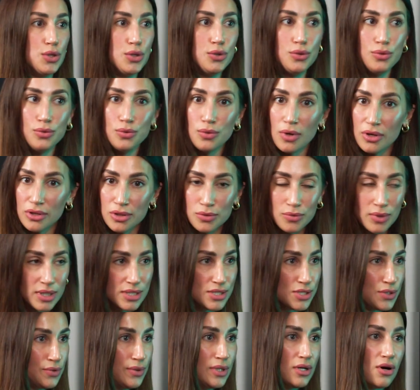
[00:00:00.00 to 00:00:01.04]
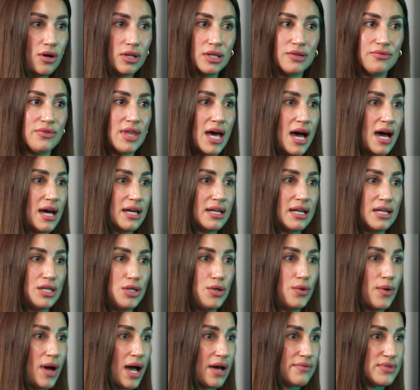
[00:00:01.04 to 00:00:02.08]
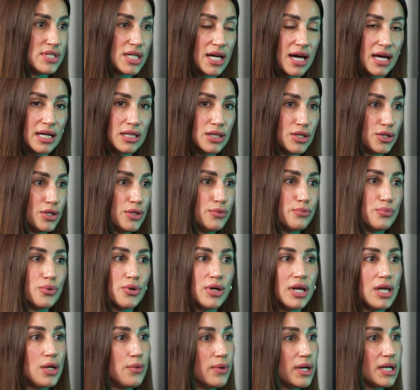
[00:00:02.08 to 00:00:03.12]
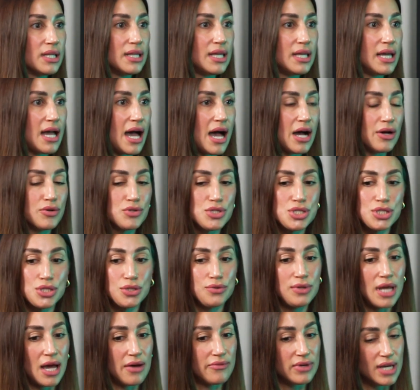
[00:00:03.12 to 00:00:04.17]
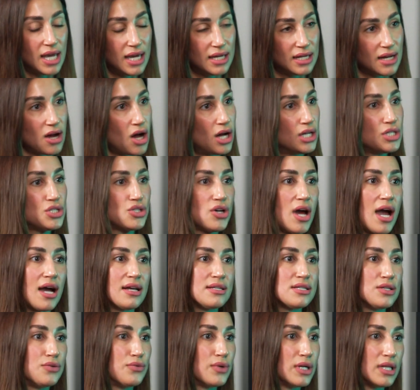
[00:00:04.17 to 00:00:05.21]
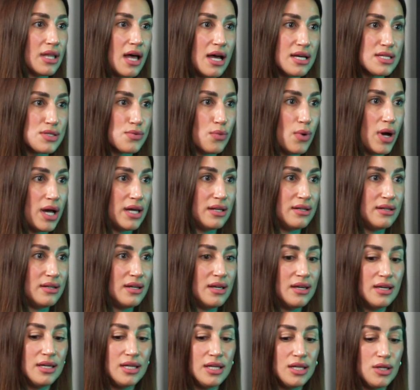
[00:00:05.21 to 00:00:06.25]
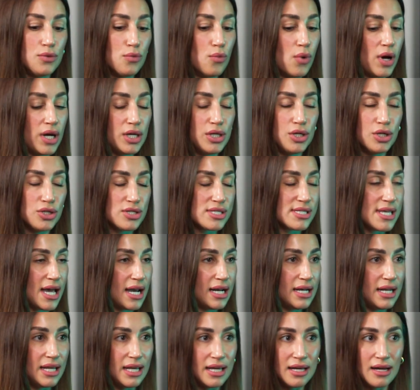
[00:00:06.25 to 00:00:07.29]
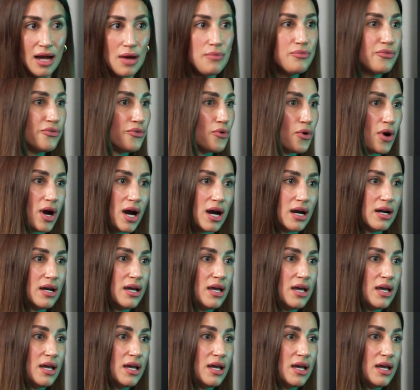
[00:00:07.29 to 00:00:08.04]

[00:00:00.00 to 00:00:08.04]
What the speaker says: You are the one doing all of that. And you have to kind of learn pretty quickly how to navigate a contract and realize what you're signing up for.